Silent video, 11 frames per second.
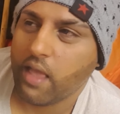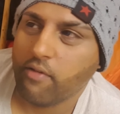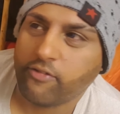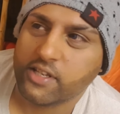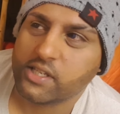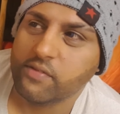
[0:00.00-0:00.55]
It
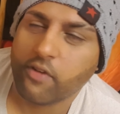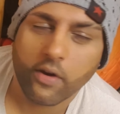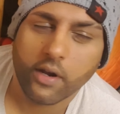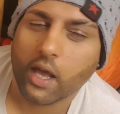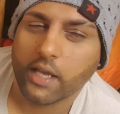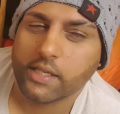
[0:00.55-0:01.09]
fits in very
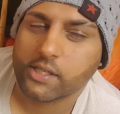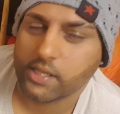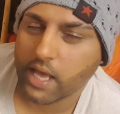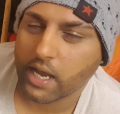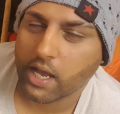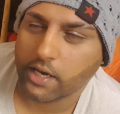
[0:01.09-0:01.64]
nice to
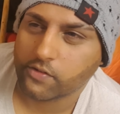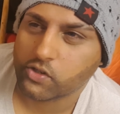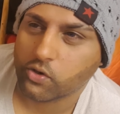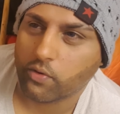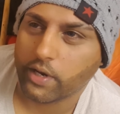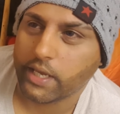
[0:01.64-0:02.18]
that kind of
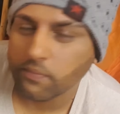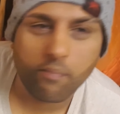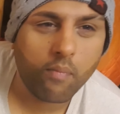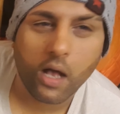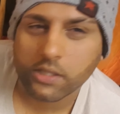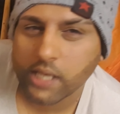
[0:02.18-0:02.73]
story.
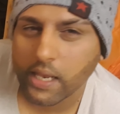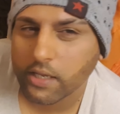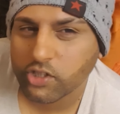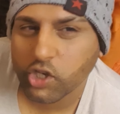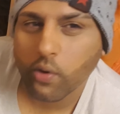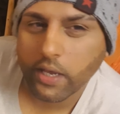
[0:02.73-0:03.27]
Miles Teller,
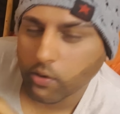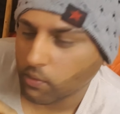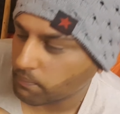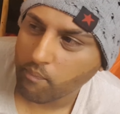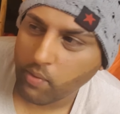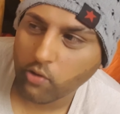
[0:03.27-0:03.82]
Jonah Hill,
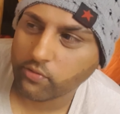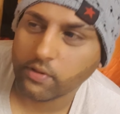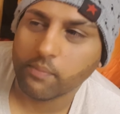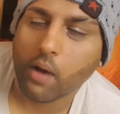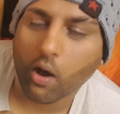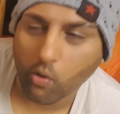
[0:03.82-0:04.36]
both of
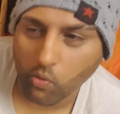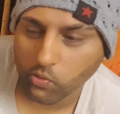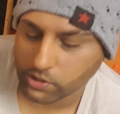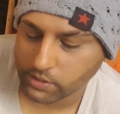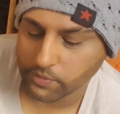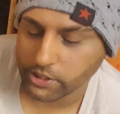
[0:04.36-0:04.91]
them are
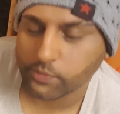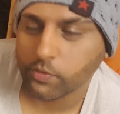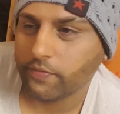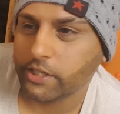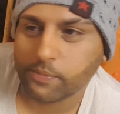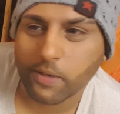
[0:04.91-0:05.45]
awesome in this
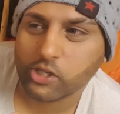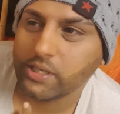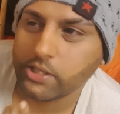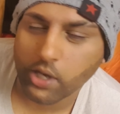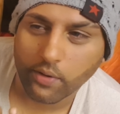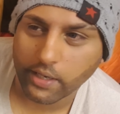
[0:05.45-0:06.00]
movie, especially
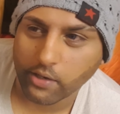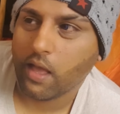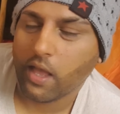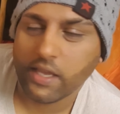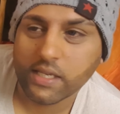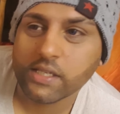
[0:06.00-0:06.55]
Jonah Hill.
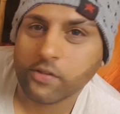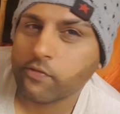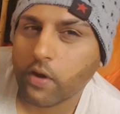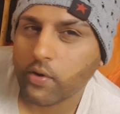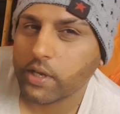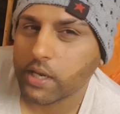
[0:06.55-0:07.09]
He is a
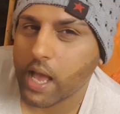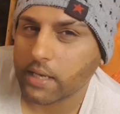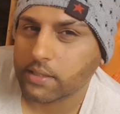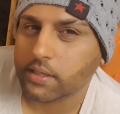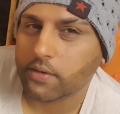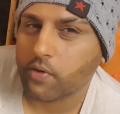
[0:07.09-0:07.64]
very good
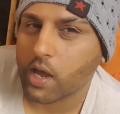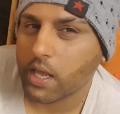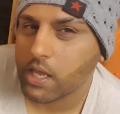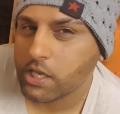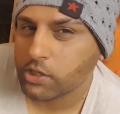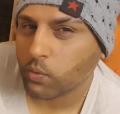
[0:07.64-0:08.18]
actor, right?
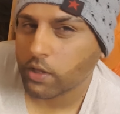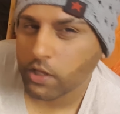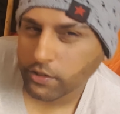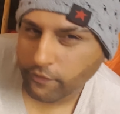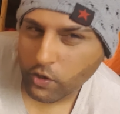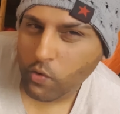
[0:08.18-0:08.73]
He's one of
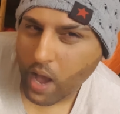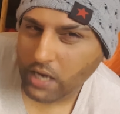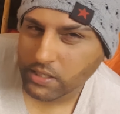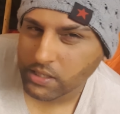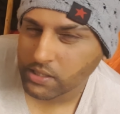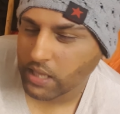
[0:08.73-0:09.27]
those few
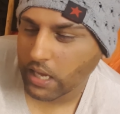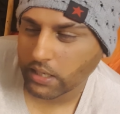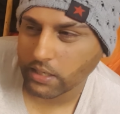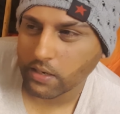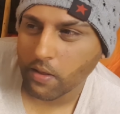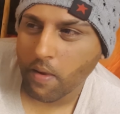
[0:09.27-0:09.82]
actors that
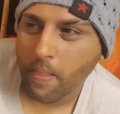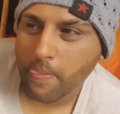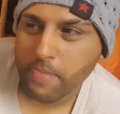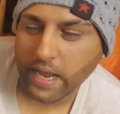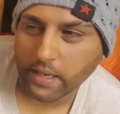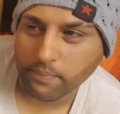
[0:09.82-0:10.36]
can
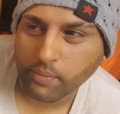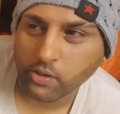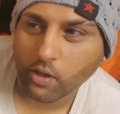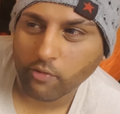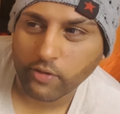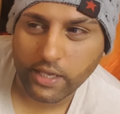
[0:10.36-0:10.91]
that can pull
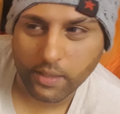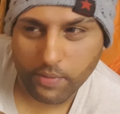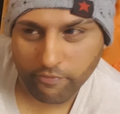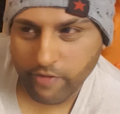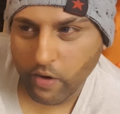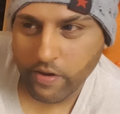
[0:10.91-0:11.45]
off. He can be
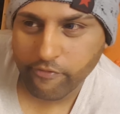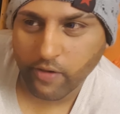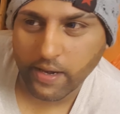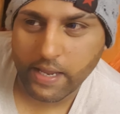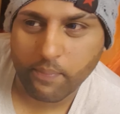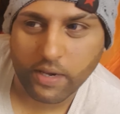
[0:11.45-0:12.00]
very
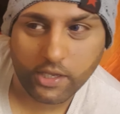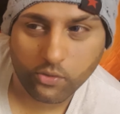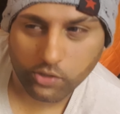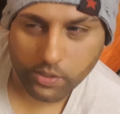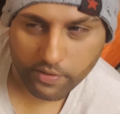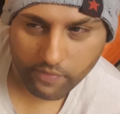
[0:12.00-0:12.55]
funny, but he can
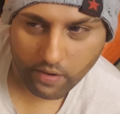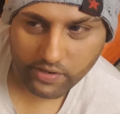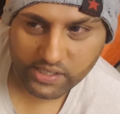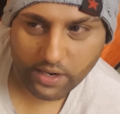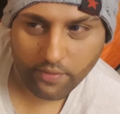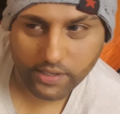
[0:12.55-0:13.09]
also be very
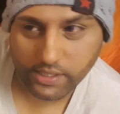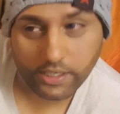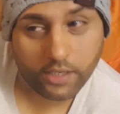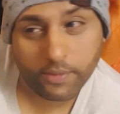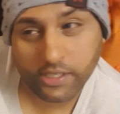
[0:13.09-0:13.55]
serious and he can be